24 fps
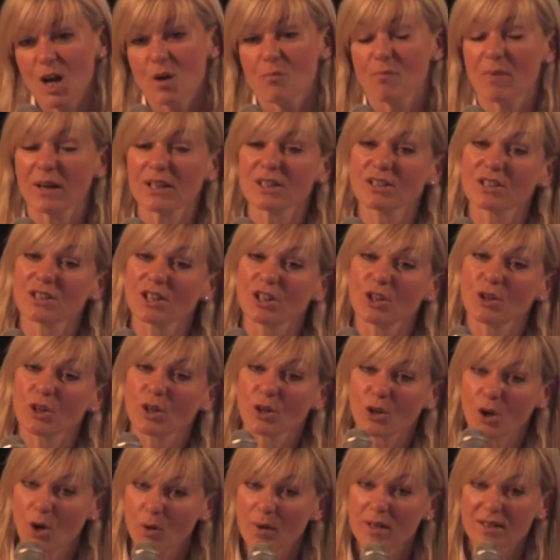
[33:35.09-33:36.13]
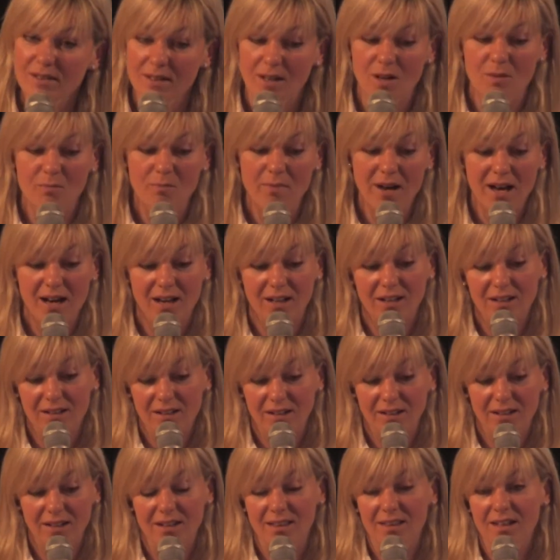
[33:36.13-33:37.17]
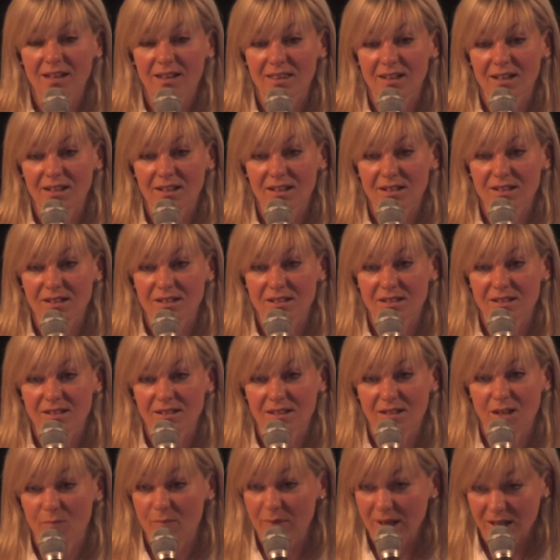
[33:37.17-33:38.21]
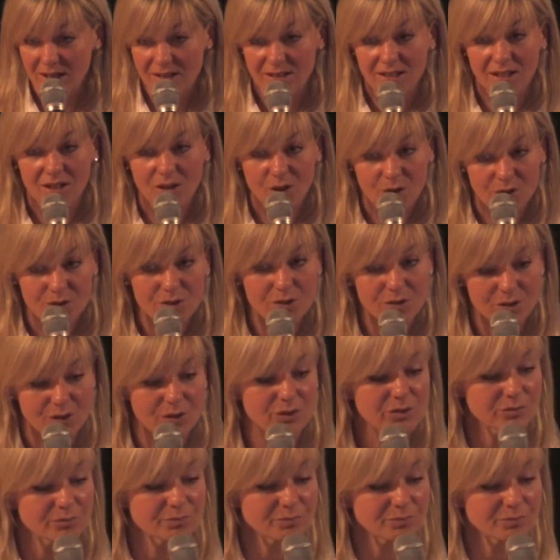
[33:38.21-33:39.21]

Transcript: But you can always come back, and I think that is amazing also.